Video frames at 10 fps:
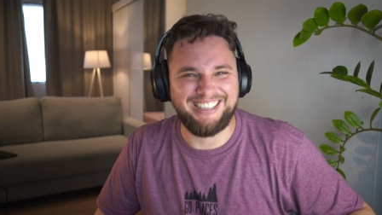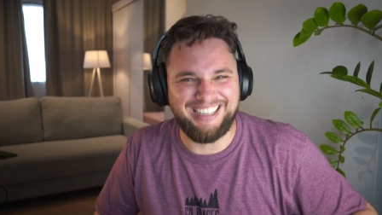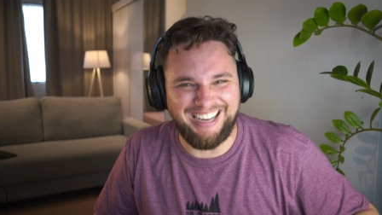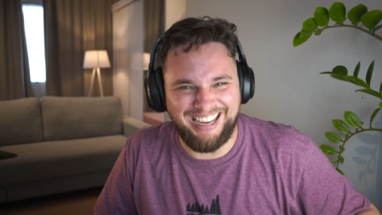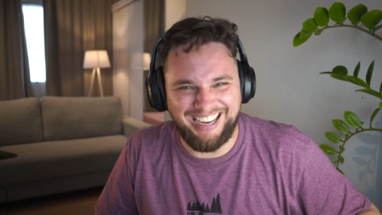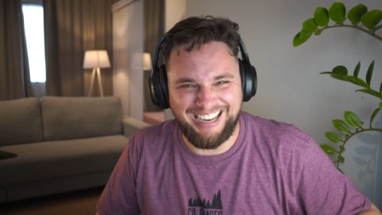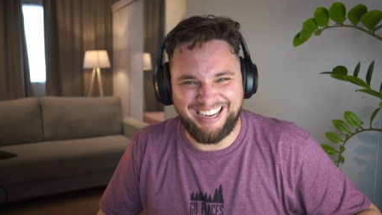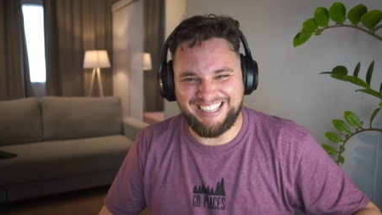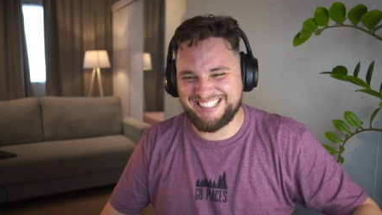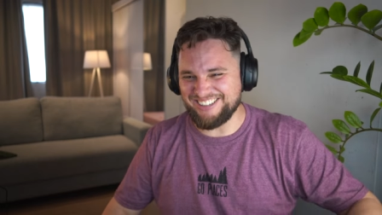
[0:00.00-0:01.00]

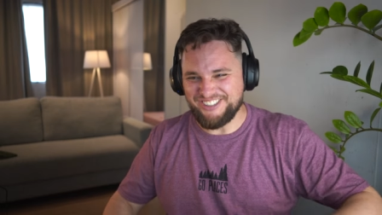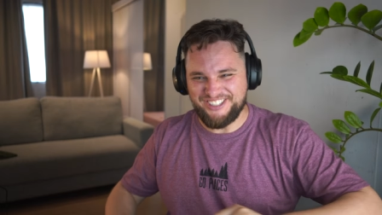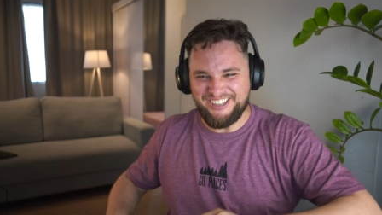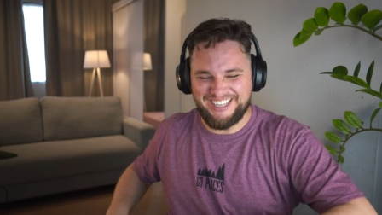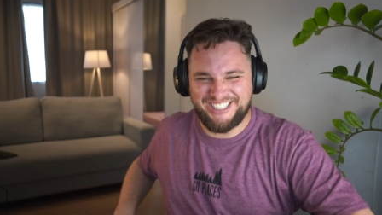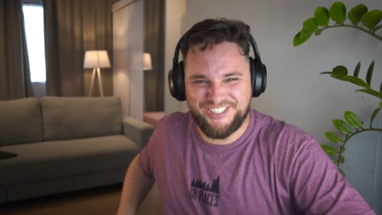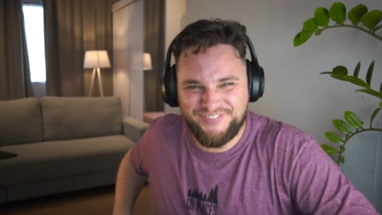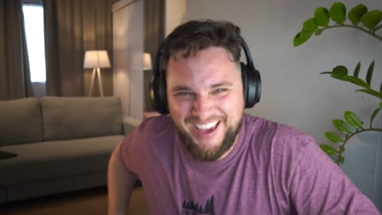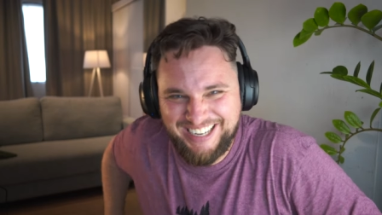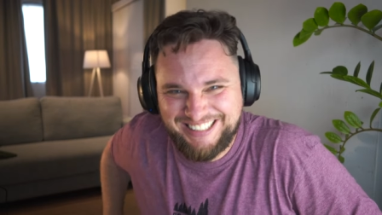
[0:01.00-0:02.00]
Guys, I was not
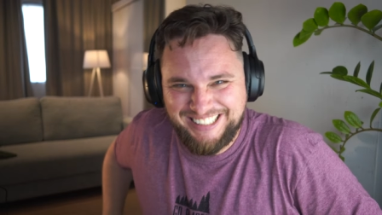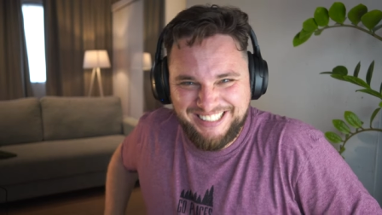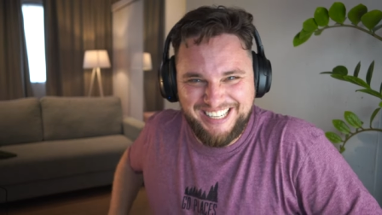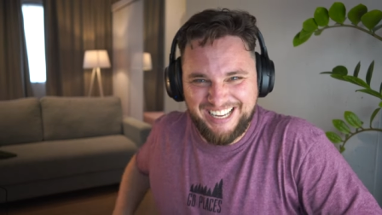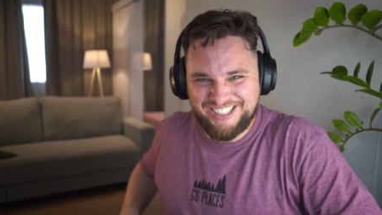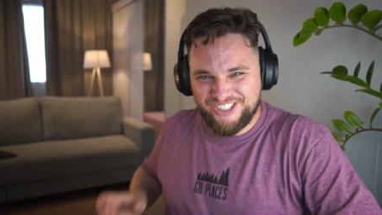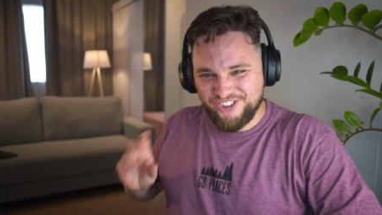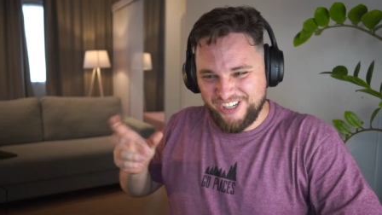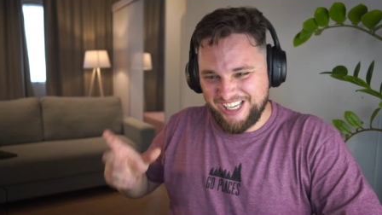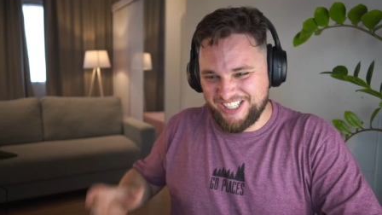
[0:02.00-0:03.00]
expecting that
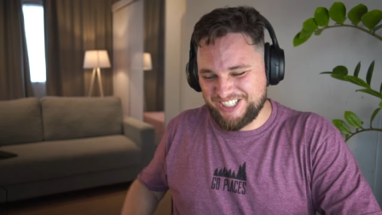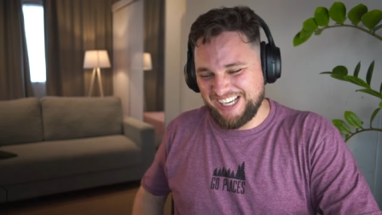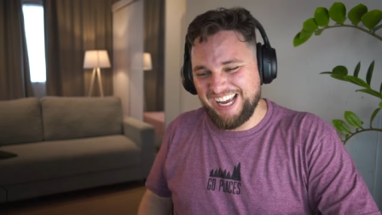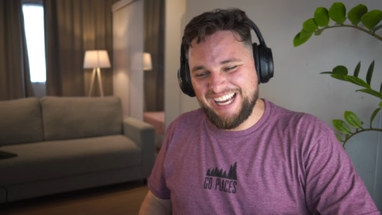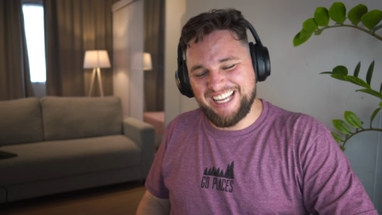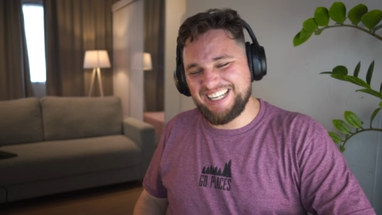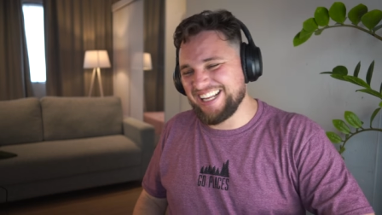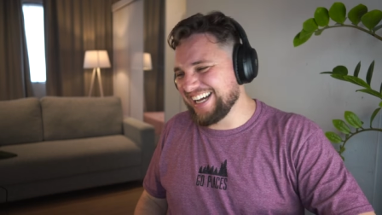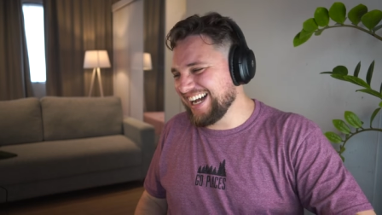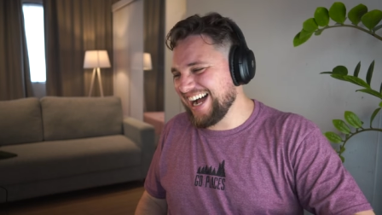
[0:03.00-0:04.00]
switch,
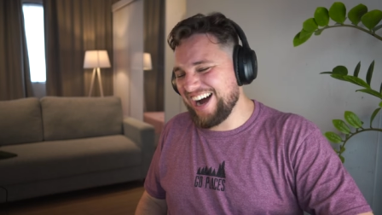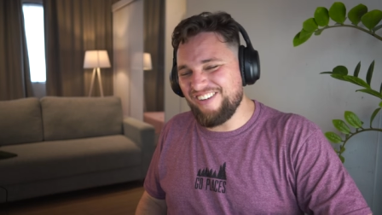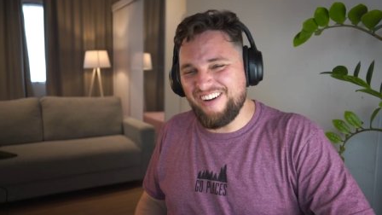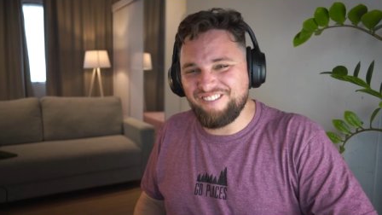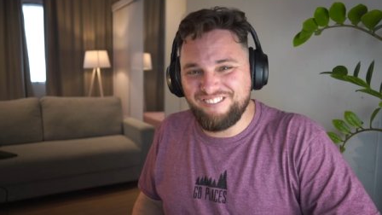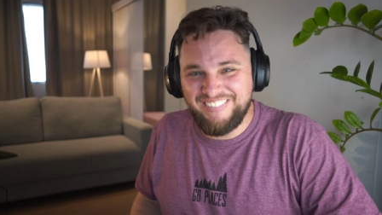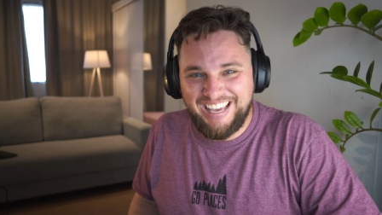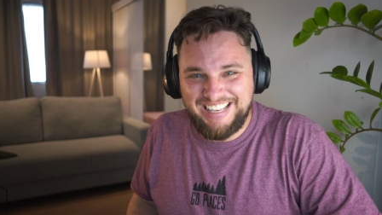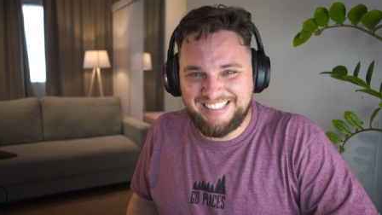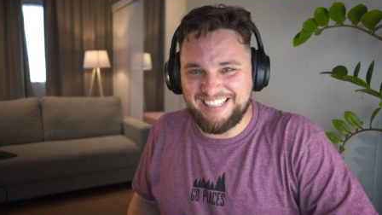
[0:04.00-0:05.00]
and how
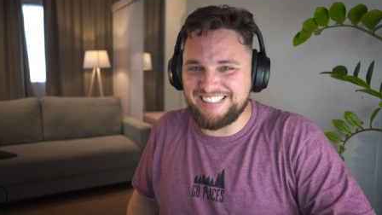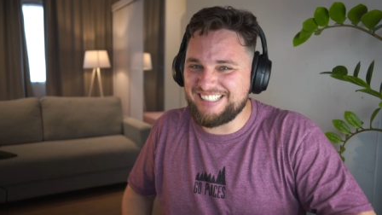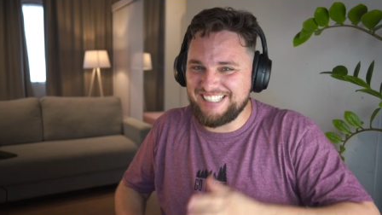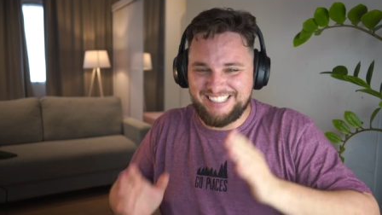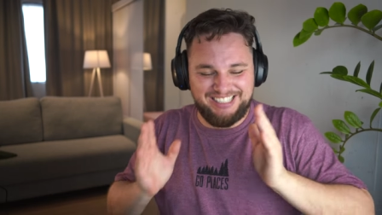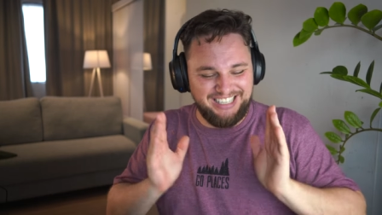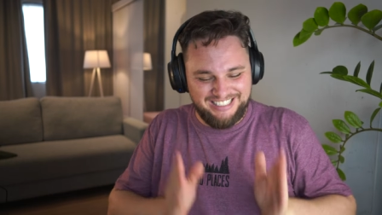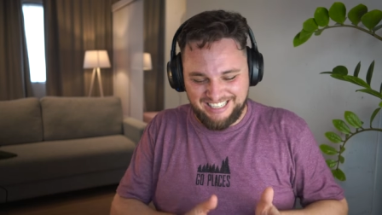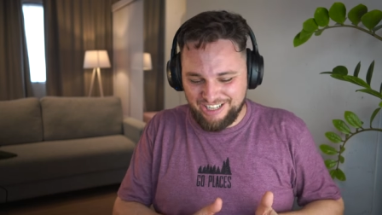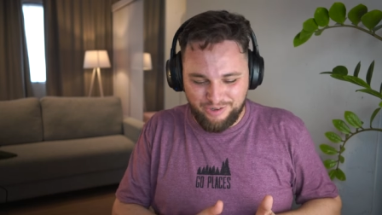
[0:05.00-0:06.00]
amazing she
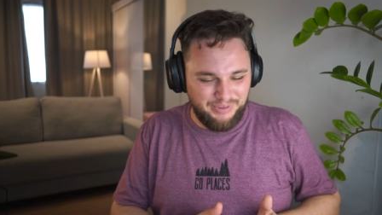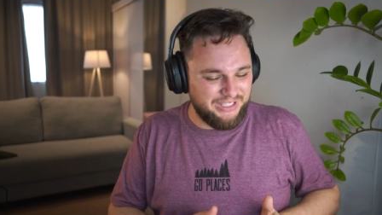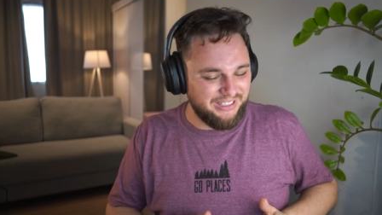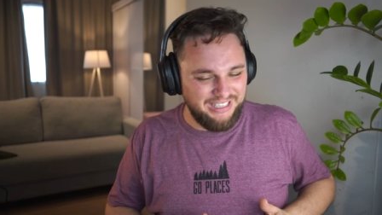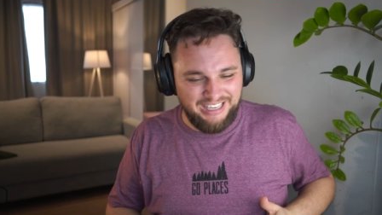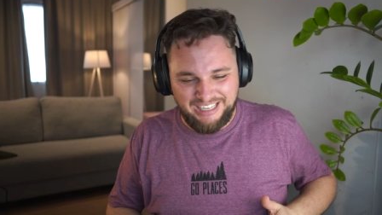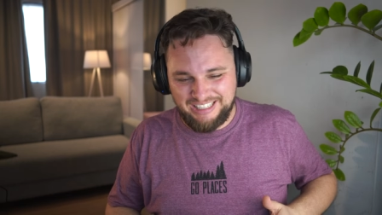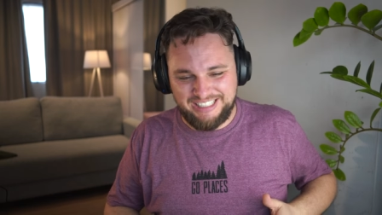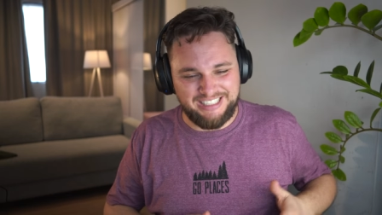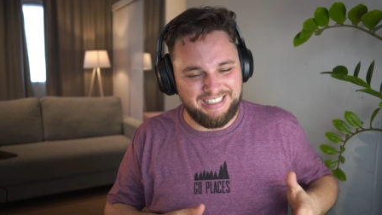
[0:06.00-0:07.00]
sings a little bit in
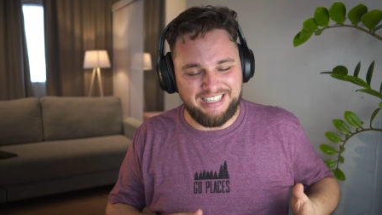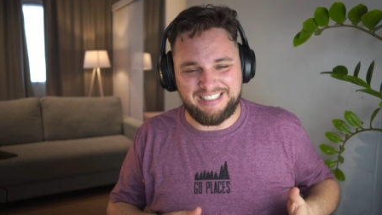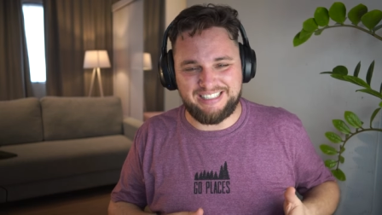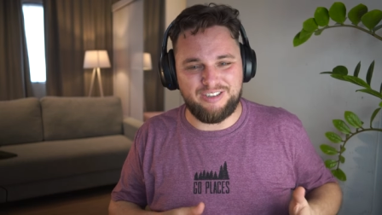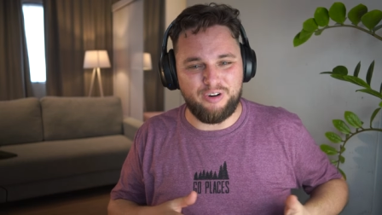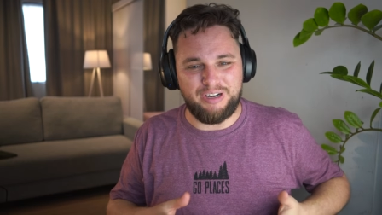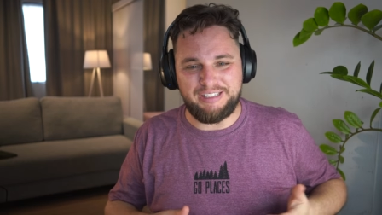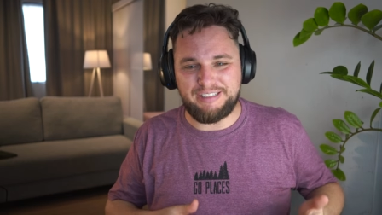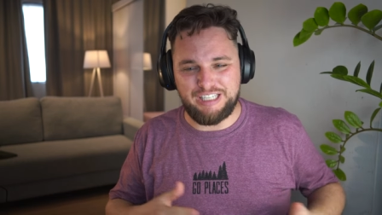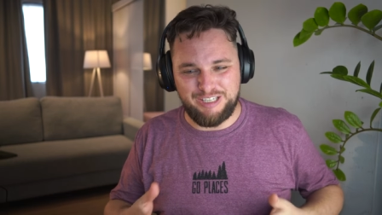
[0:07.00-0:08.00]
English. That's
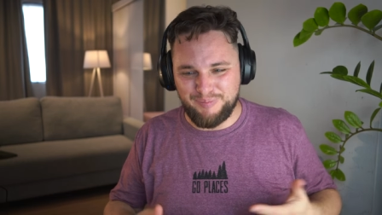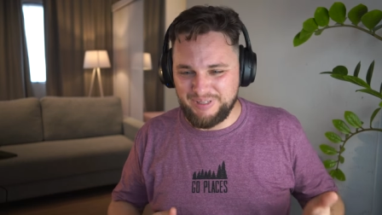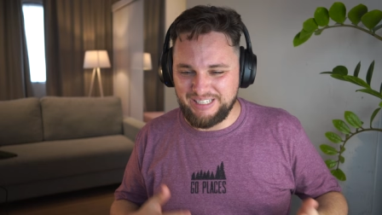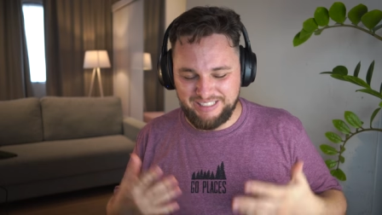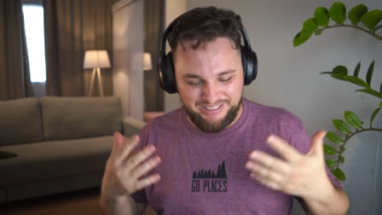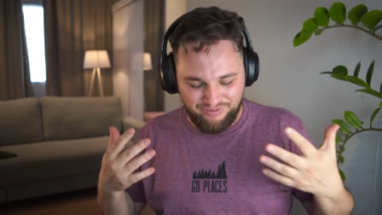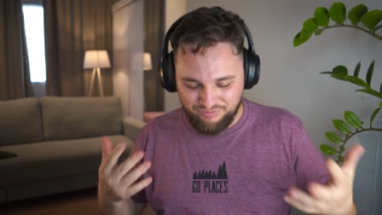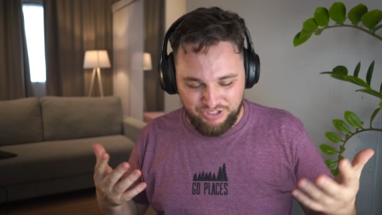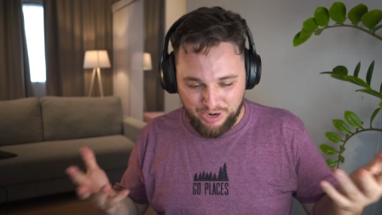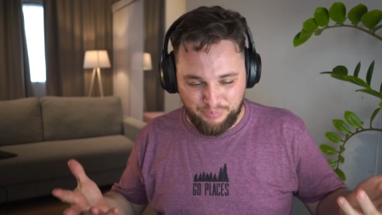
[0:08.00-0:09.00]
current theme in
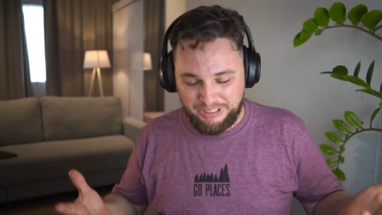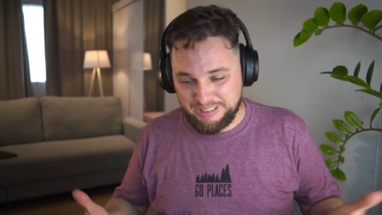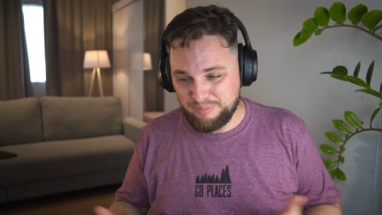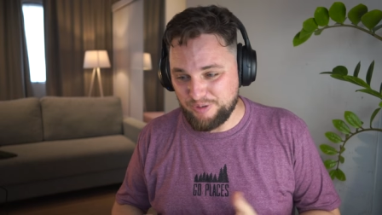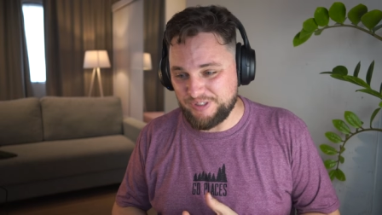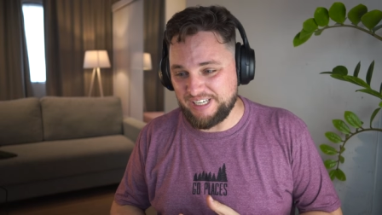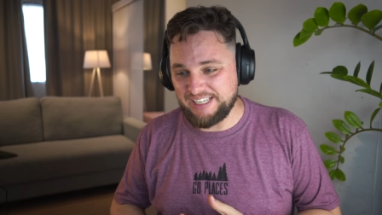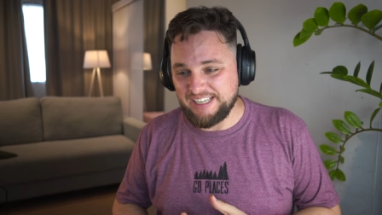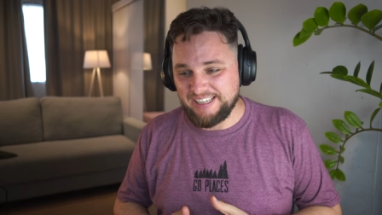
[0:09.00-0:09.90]
Japanese music,